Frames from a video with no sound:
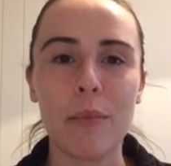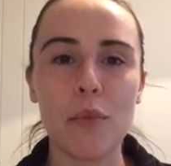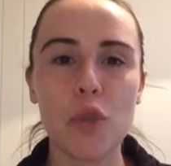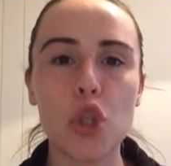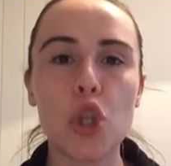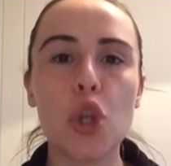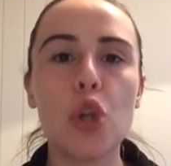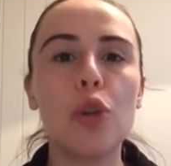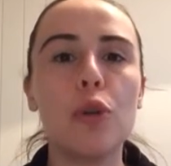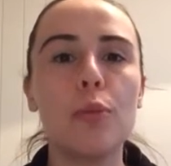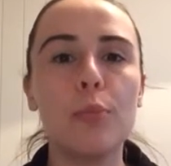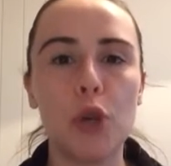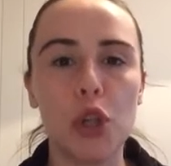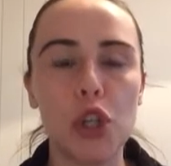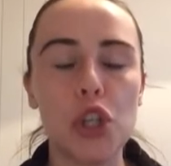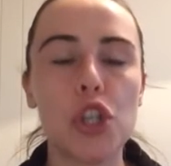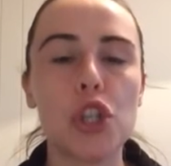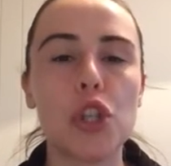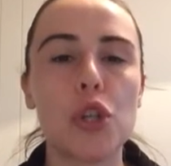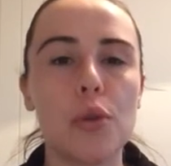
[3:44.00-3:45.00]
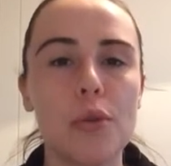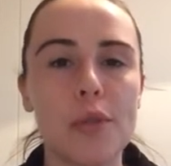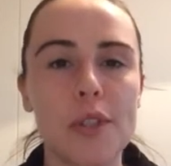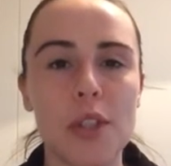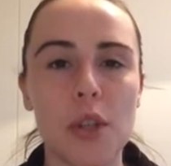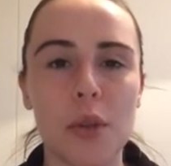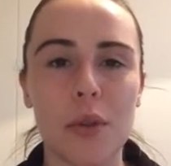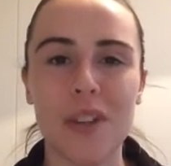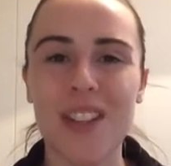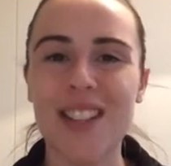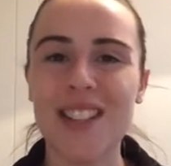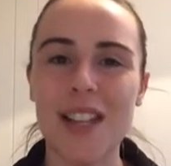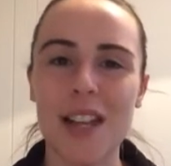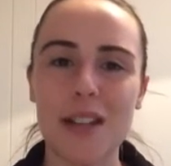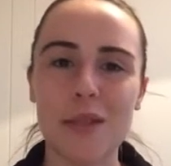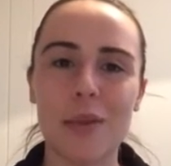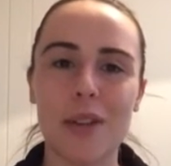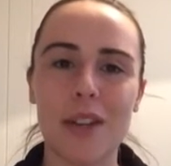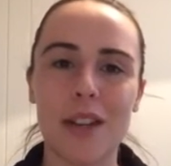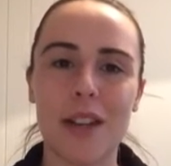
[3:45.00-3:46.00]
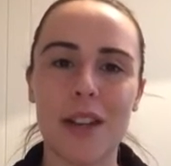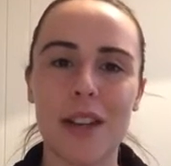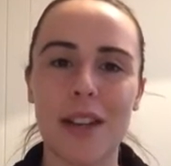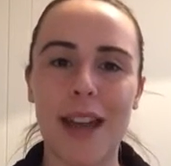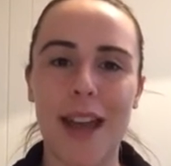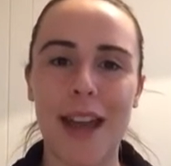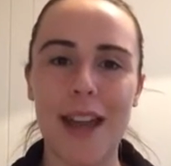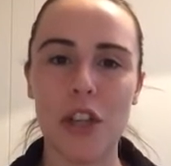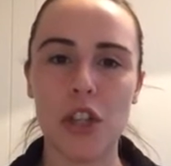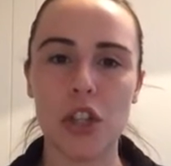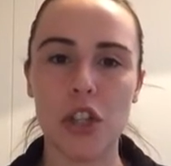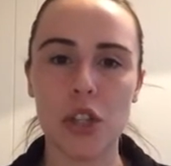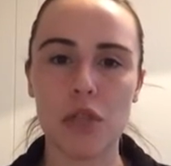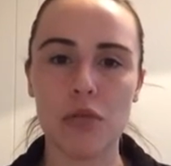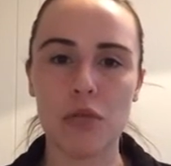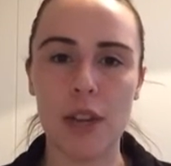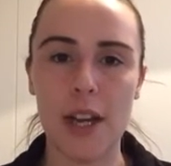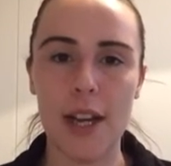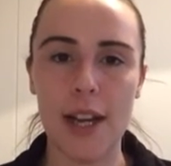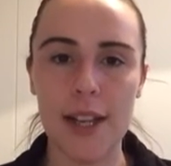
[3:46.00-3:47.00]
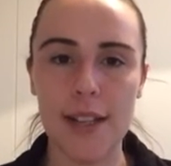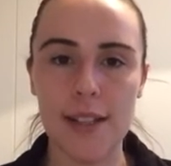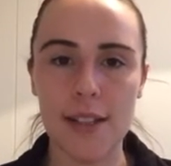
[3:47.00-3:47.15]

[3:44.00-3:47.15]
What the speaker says: too much too soon, because that's when you can get injured really.